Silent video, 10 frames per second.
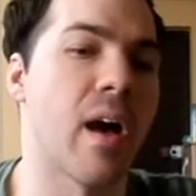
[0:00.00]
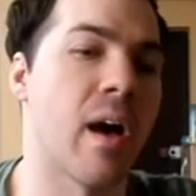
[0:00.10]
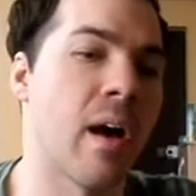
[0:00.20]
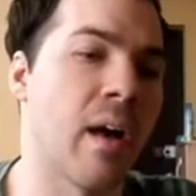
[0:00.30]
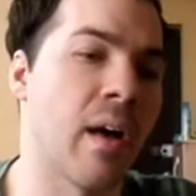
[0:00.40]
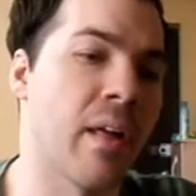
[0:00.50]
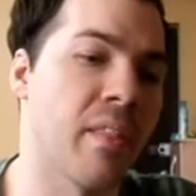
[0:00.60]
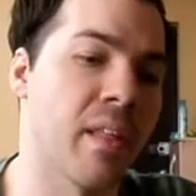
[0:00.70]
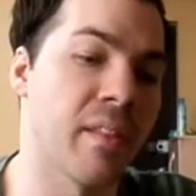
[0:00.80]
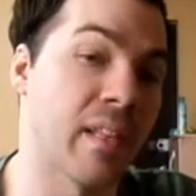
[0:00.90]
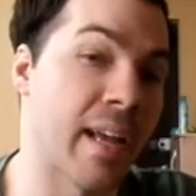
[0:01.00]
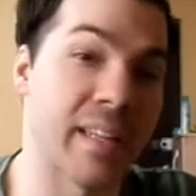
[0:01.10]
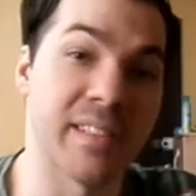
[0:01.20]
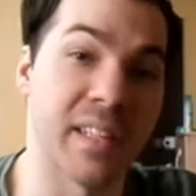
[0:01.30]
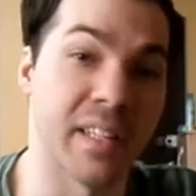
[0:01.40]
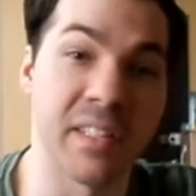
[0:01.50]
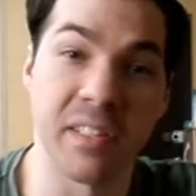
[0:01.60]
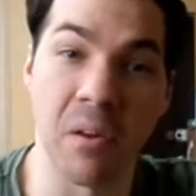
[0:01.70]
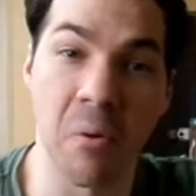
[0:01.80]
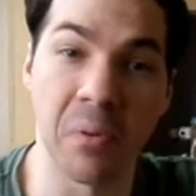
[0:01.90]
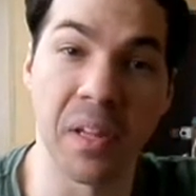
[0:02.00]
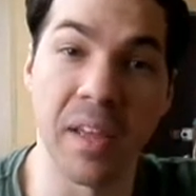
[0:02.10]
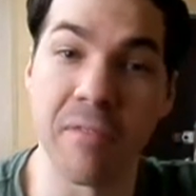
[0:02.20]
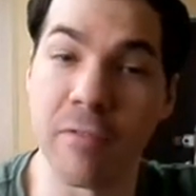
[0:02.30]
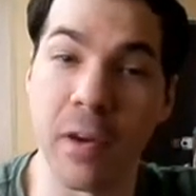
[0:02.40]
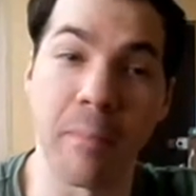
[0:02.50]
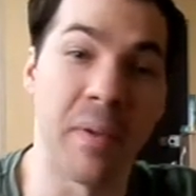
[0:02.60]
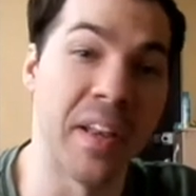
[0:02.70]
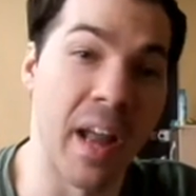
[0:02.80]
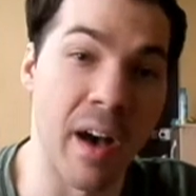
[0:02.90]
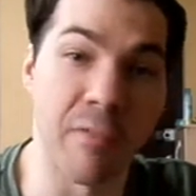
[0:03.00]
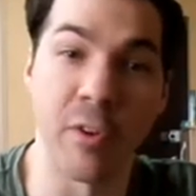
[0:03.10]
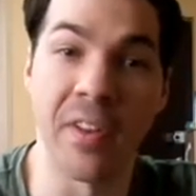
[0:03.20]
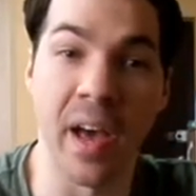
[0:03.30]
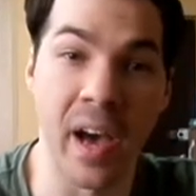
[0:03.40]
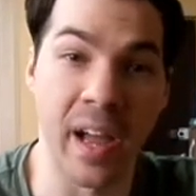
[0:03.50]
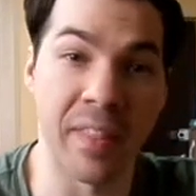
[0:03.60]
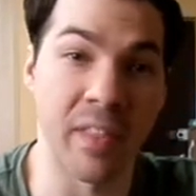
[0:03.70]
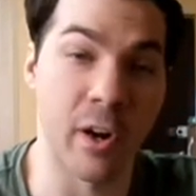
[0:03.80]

Like I said, this is only from novel 9.